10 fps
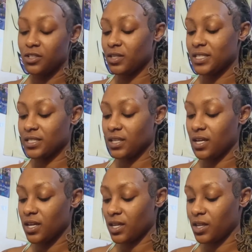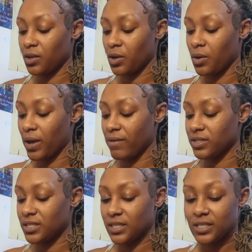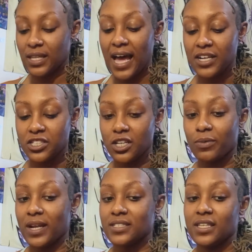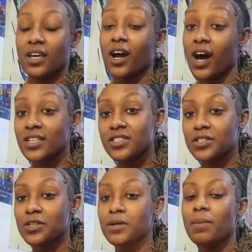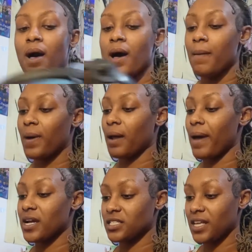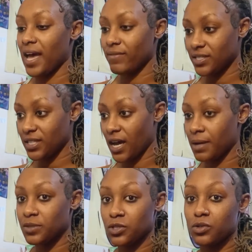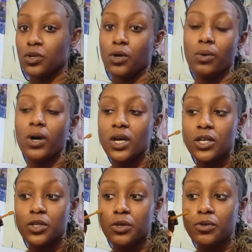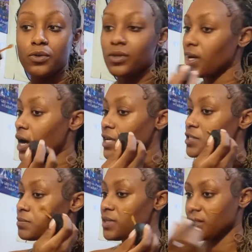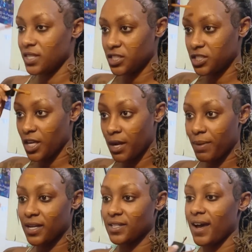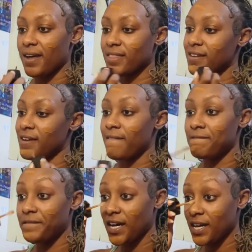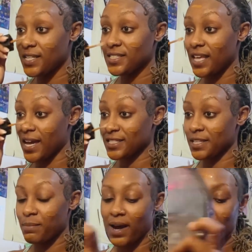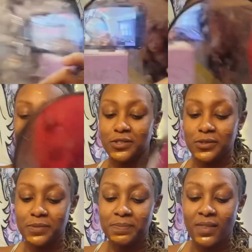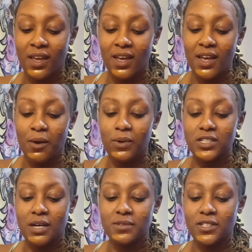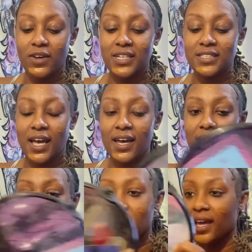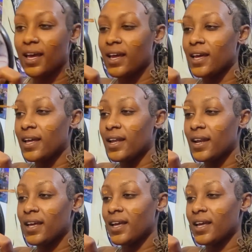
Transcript: this look, you know, ever since last year when I seen the costume, but I'm actually having time to, you know, do the costume look this year because I had the funds to actually buy the costume, which I'm so excited, and